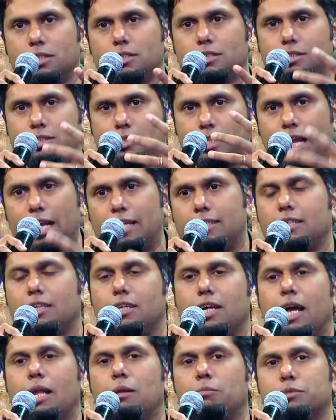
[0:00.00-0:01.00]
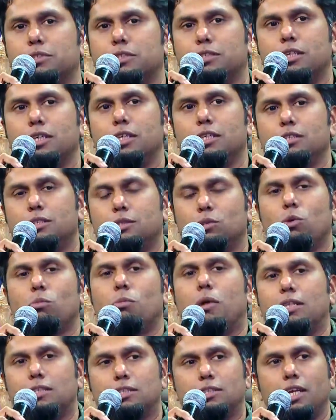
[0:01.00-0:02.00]
state helps so
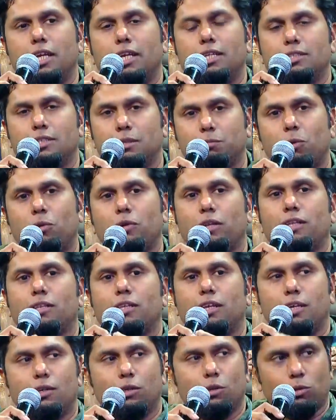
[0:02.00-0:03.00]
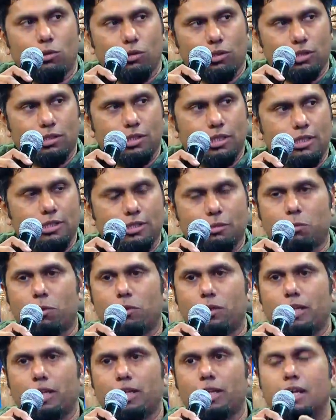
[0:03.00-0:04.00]
much in supporting their tours, in
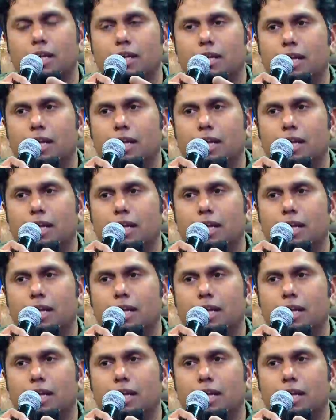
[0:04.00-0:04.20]
supporting,